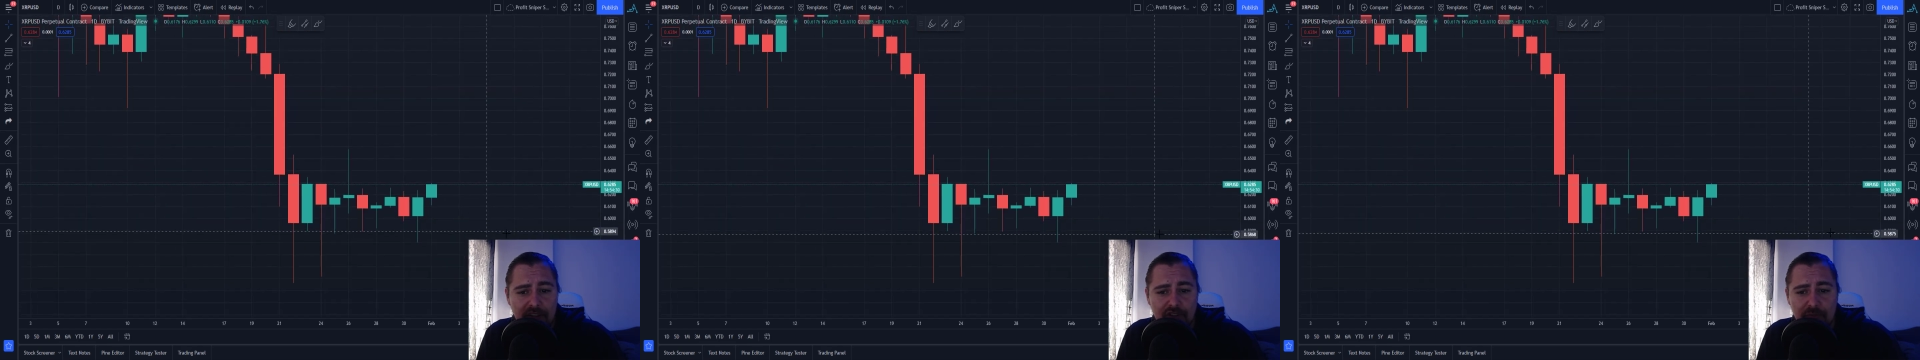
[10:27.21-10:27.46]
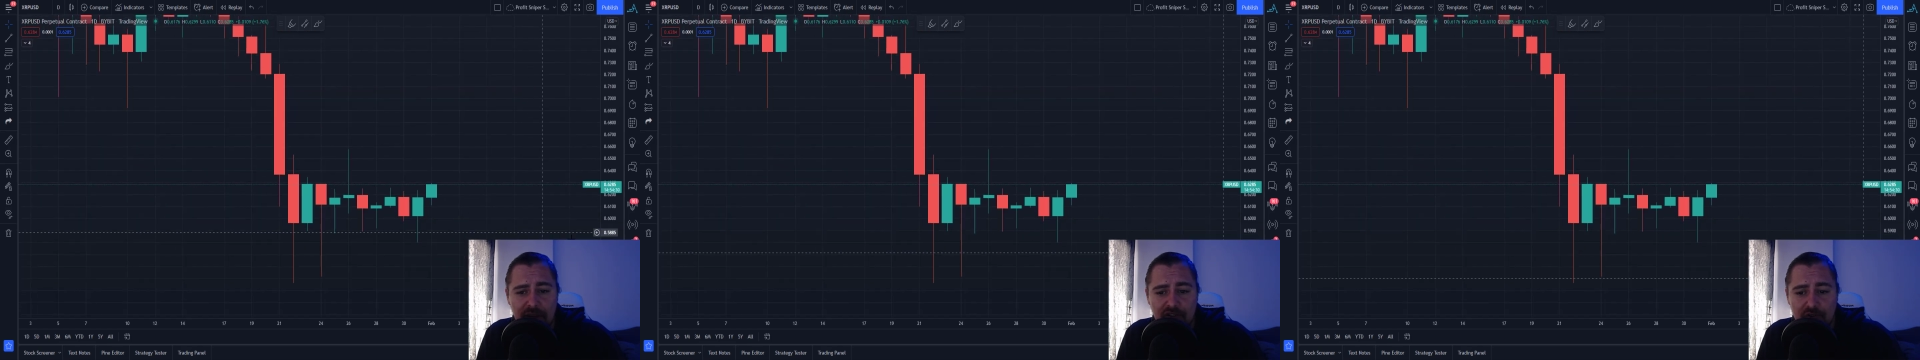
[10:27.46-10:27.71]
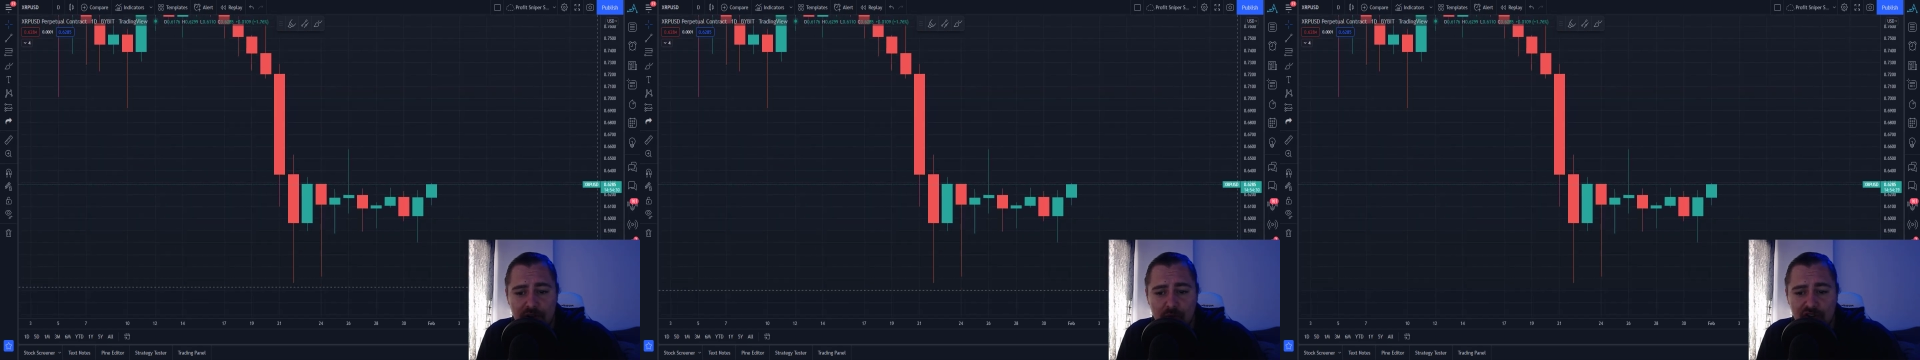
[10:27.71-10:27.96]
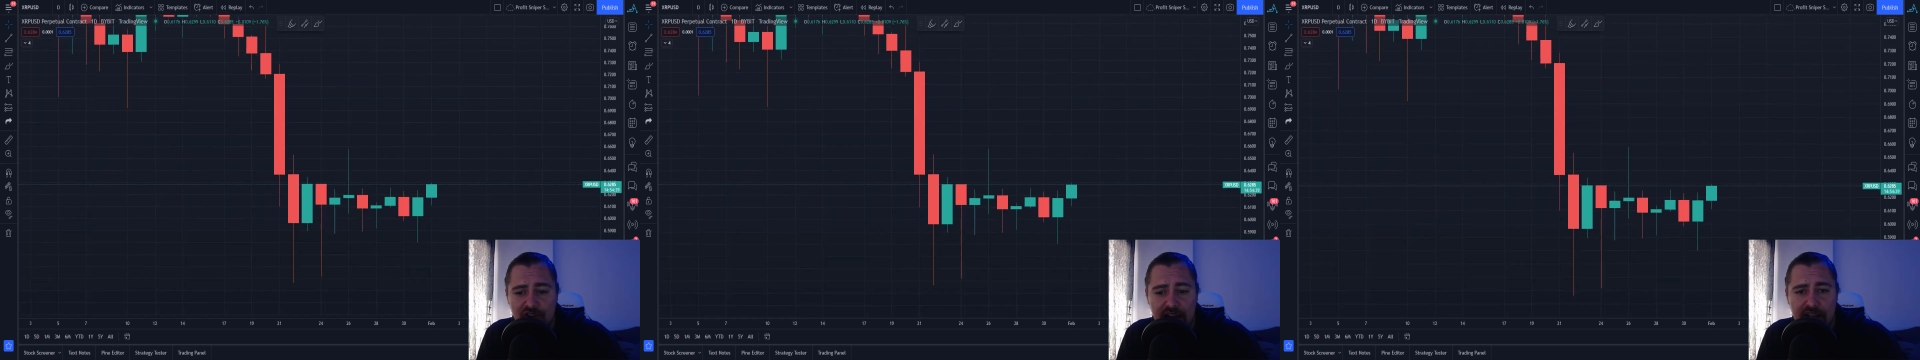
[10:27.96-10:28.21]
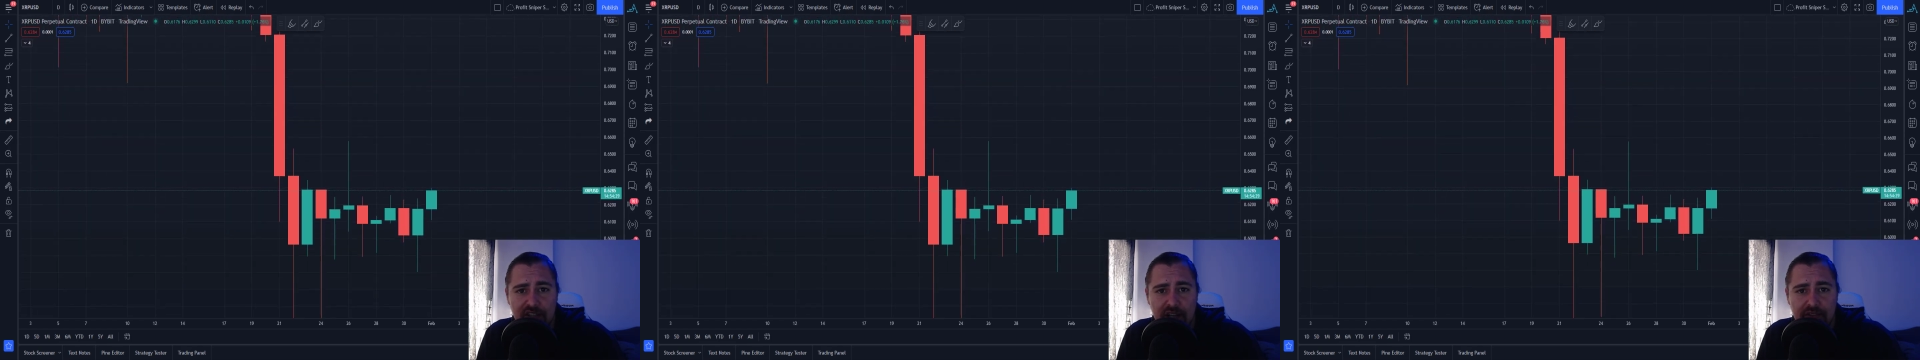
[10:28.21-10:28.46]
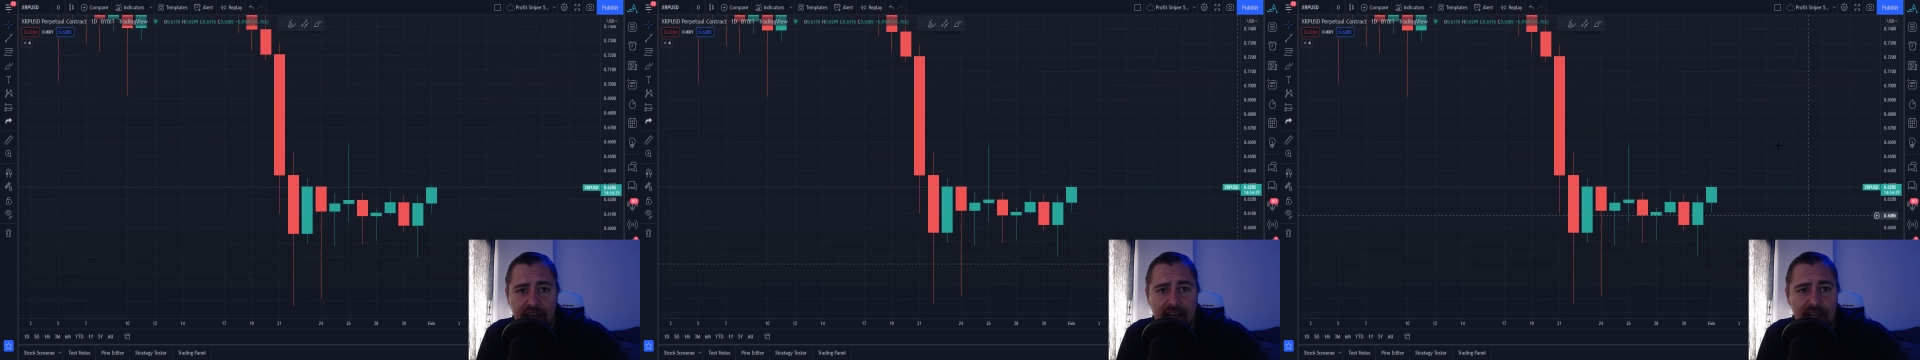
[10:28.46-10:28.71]
Just make sure you wash your hands
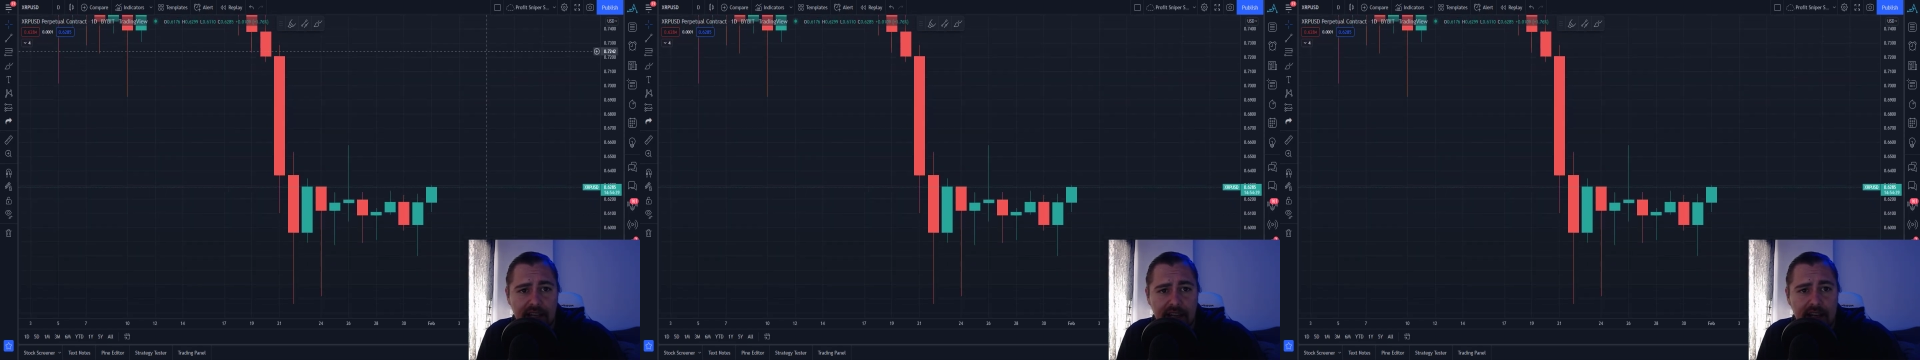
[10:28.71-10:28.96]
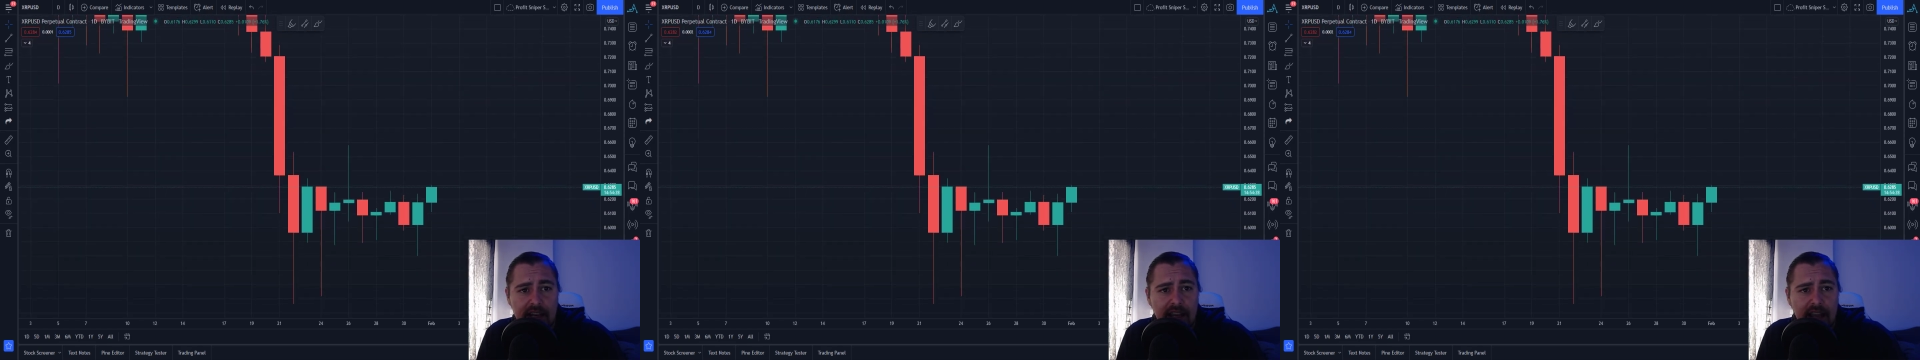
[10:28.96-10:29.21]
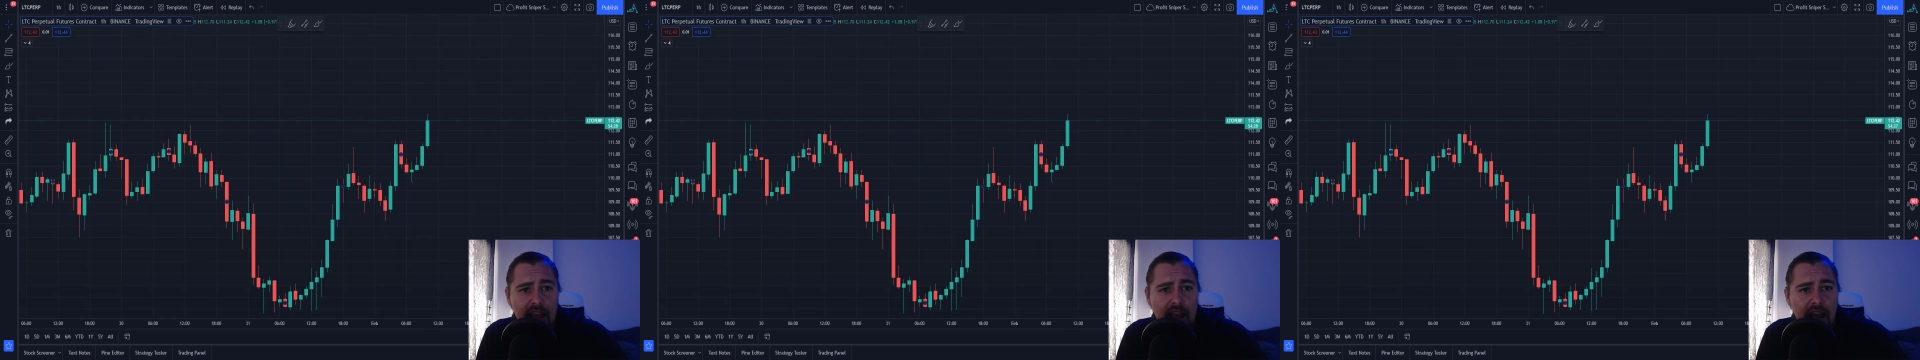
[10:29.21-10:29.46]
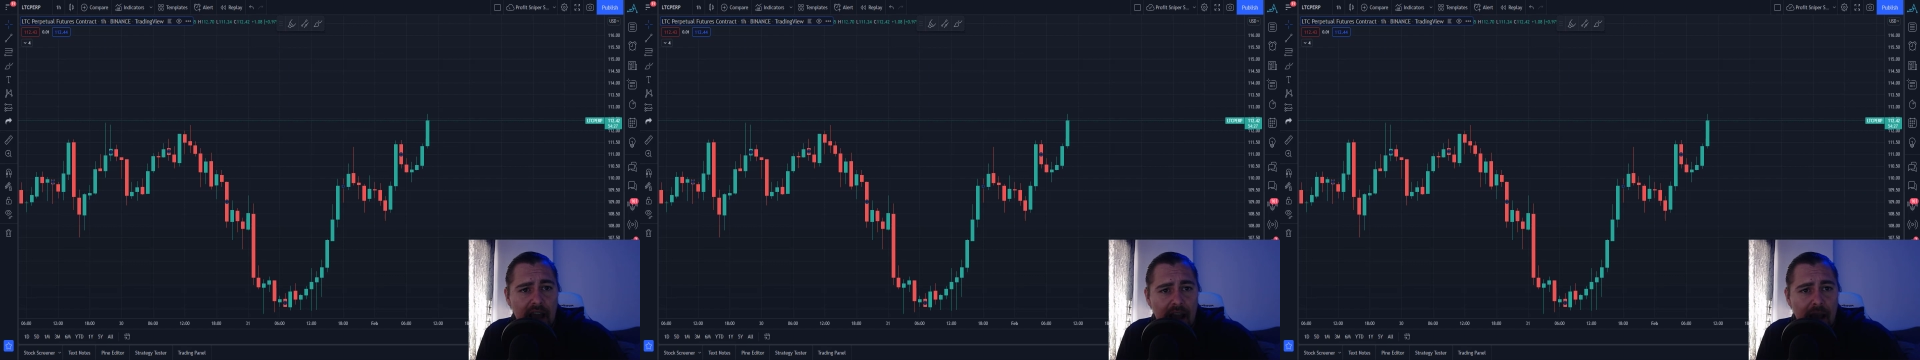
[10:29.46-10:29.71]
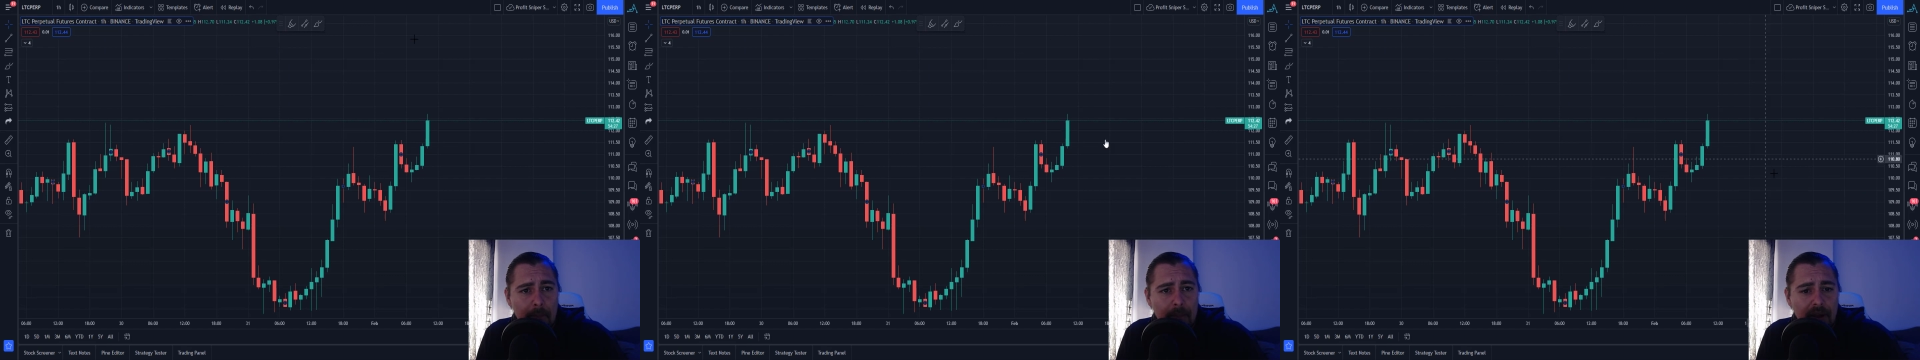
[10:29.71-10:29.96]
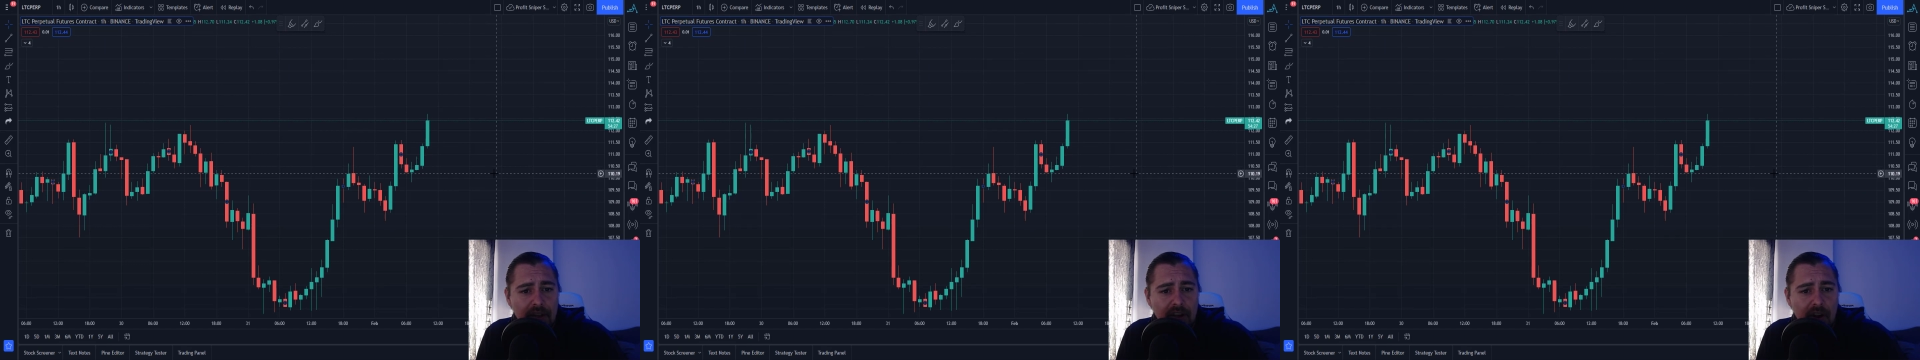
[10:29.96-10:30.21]
after handling it. But